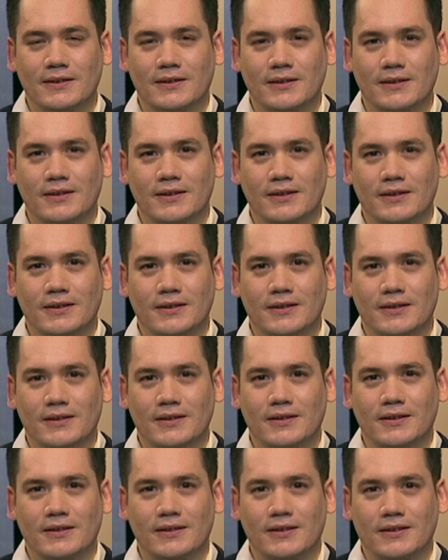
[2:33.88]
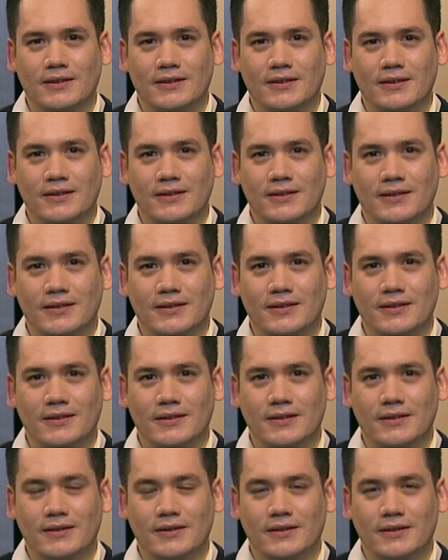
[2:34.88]

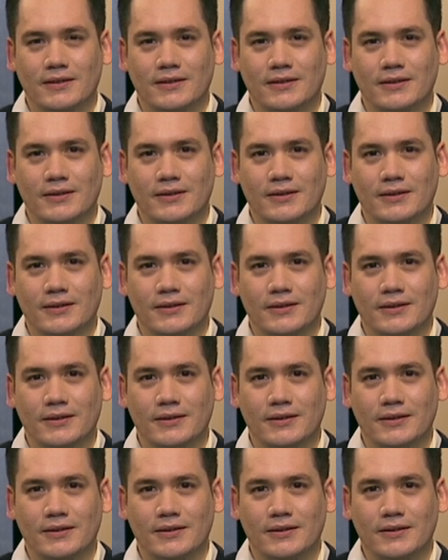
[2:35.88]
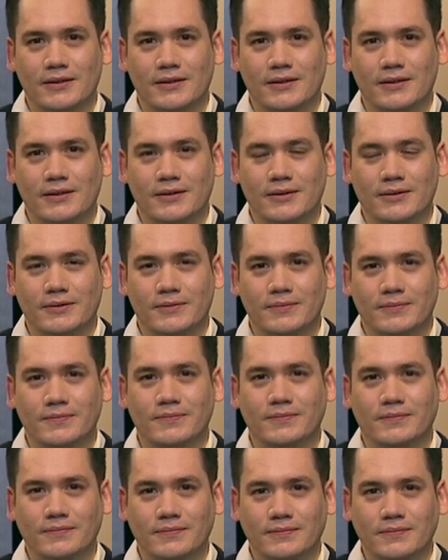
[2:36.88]

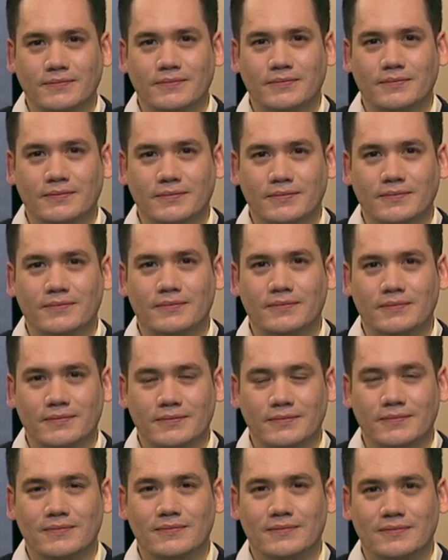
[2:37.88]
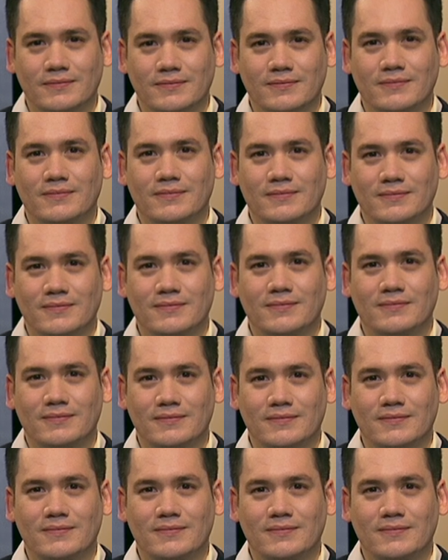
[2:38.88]
No words are spoken by the person on screen.